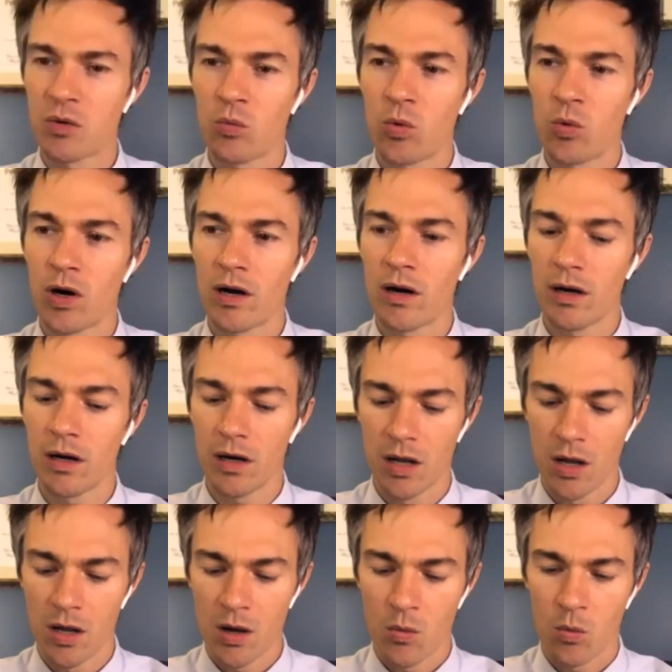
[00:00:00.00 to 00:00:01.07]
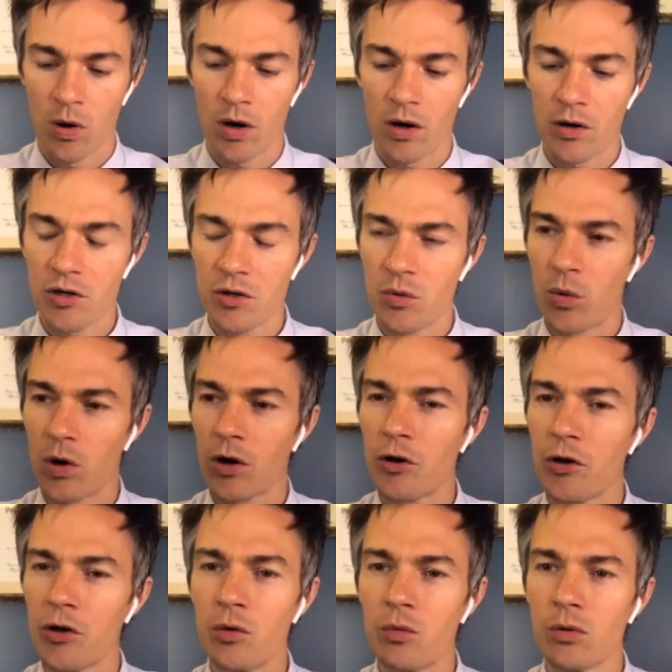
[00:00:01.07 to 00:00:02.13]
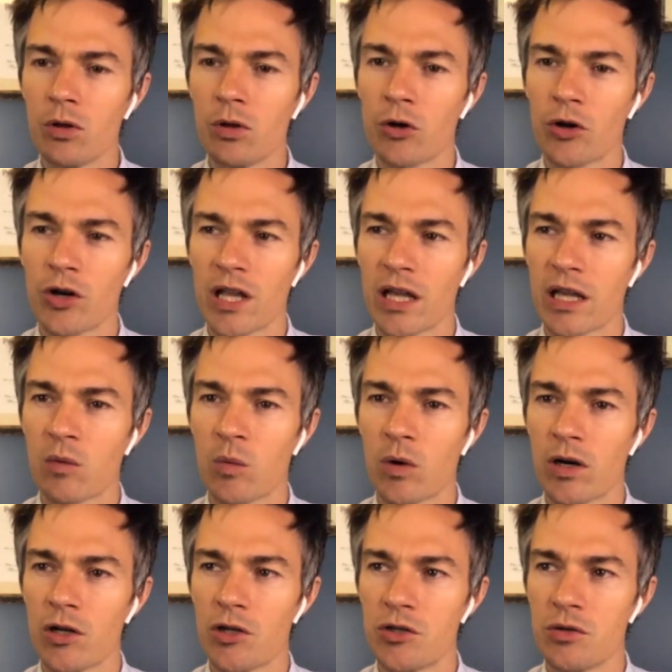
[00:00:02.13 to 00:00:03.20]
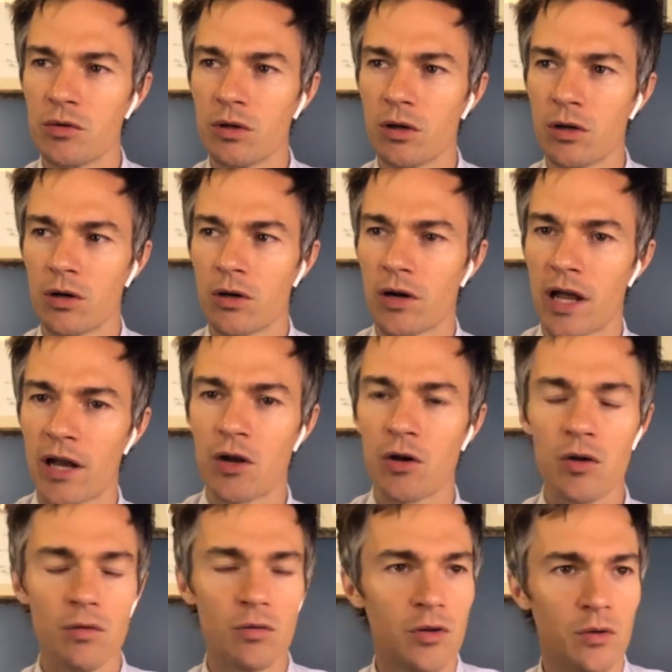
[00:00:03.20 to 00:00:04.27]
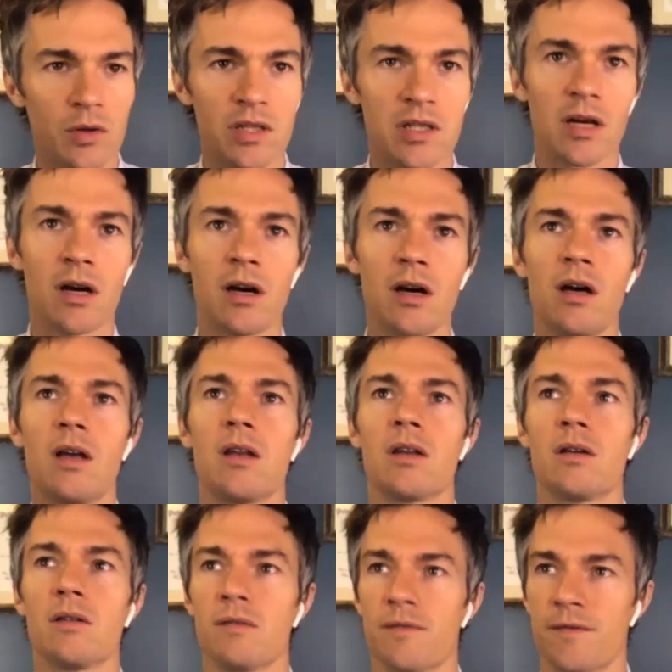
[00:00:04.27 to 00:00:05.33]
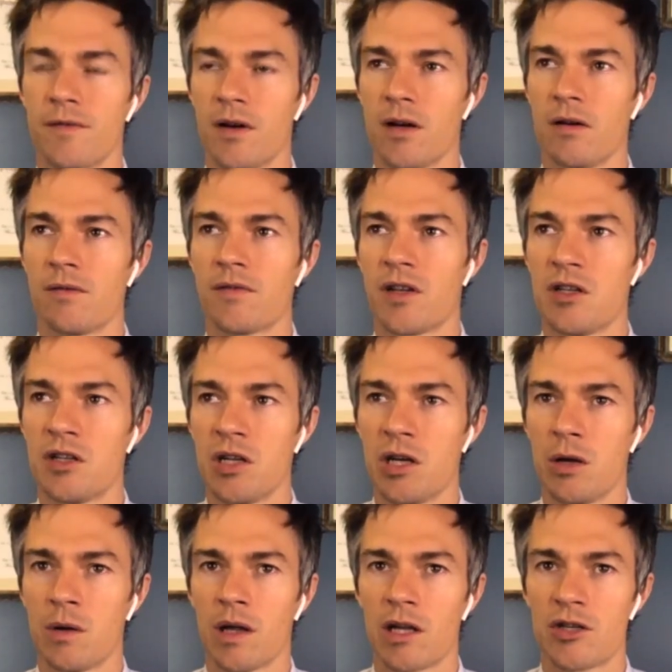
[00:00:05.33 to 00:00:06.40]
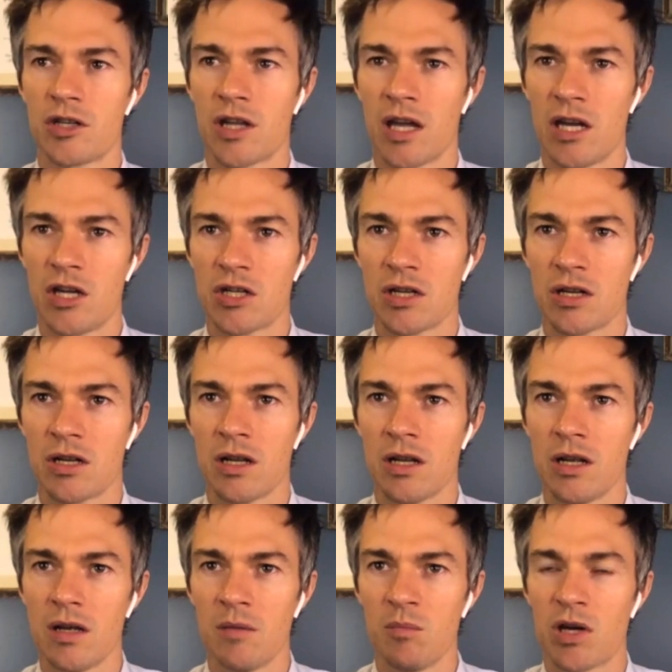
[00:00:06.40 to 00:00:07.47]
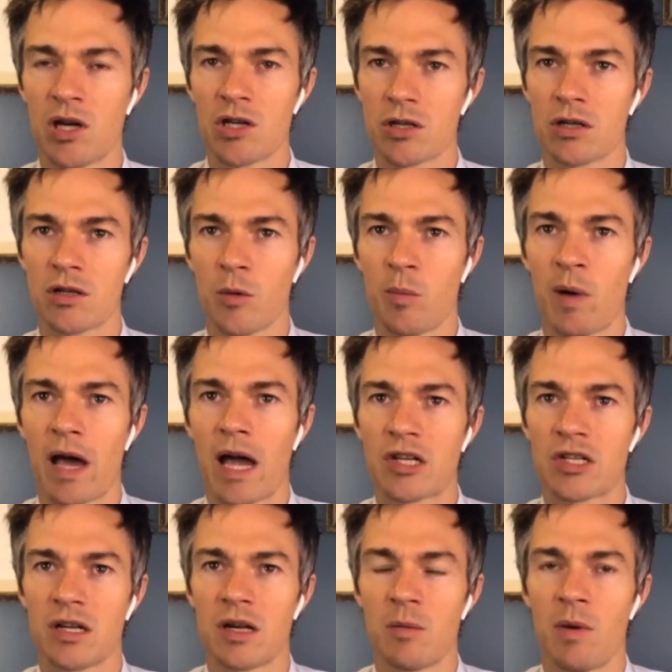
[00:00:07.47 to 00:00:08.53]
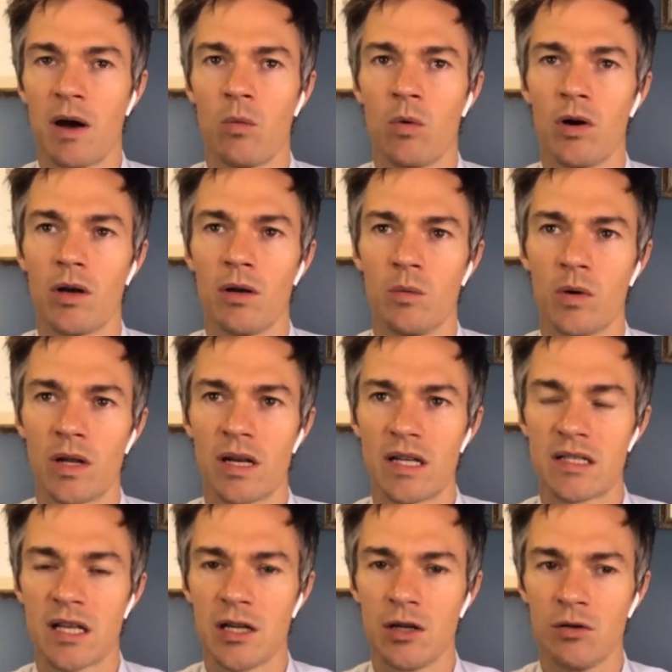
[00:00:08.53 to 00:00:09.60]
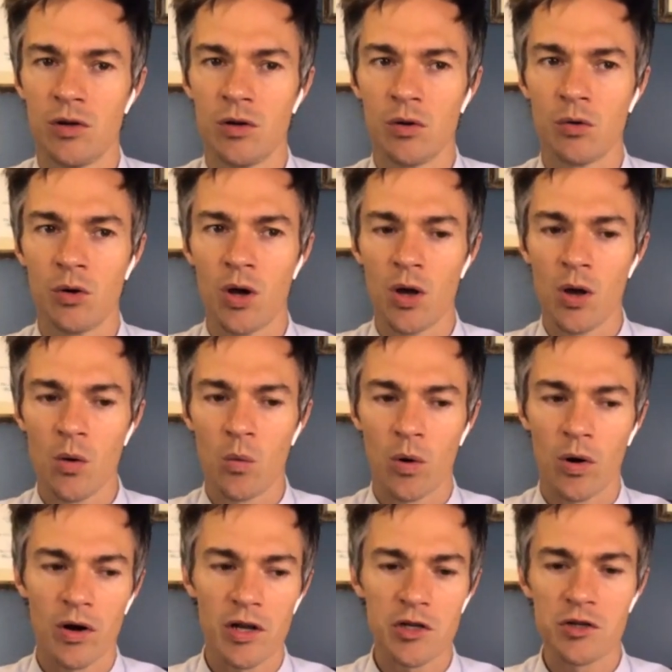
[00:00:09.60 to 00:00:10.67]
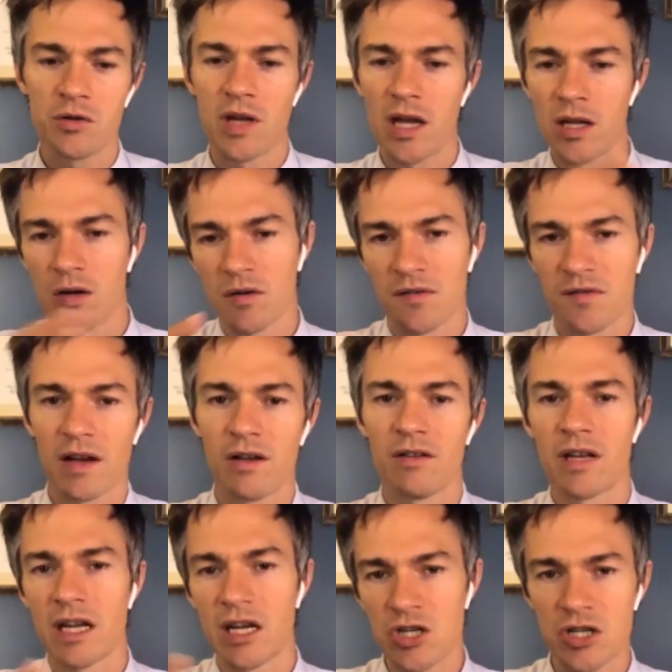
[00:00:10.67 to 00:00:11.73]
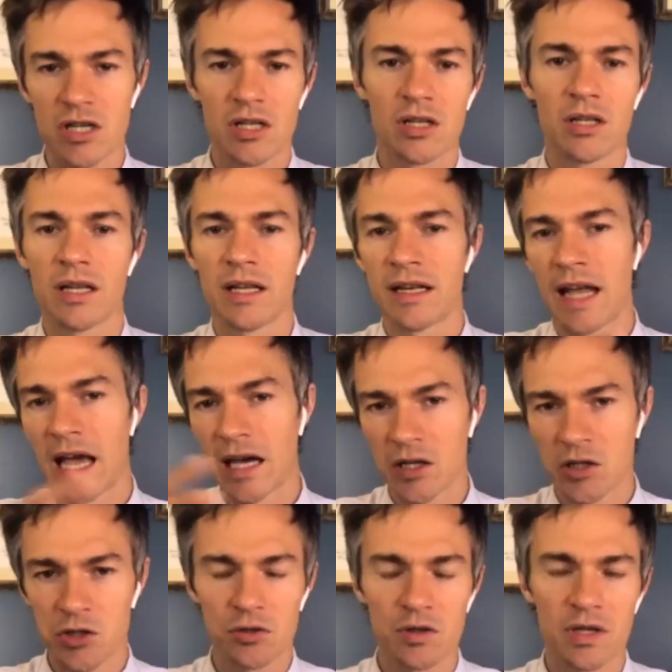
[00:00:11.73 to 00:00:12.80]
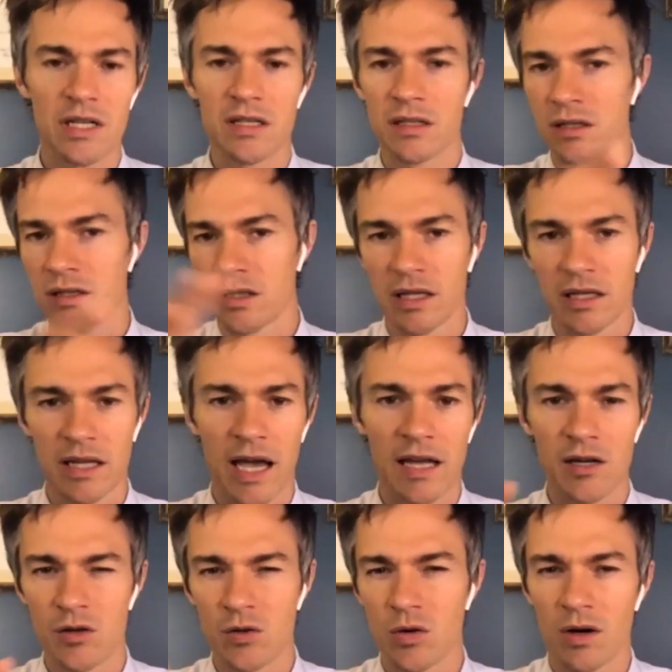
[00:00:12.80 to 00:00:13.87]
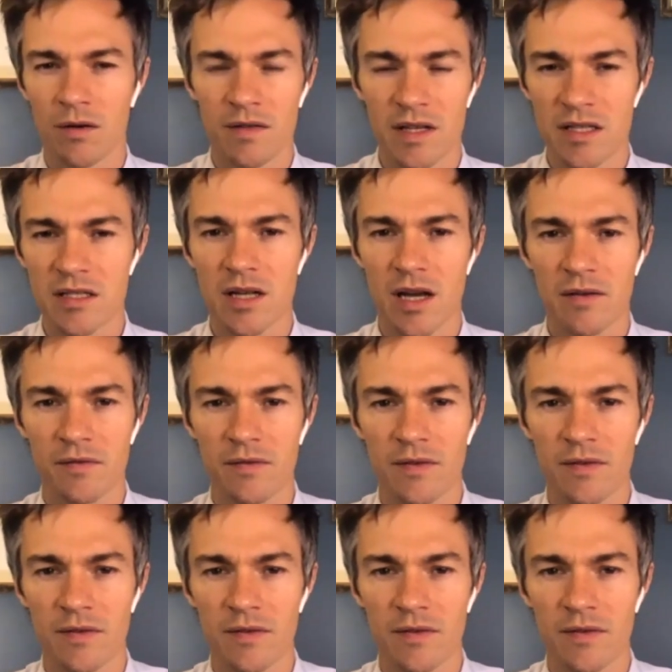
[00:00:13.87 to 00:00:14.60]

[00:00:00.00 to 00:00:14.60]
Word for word: where where did where are you learning and where did you learn i know you do a ton of of continuing education because mm-hmm. you're so mm-hmm. passionate about what what it is that you do where did you get your foundation and and how to treat and and how to do all of this stuff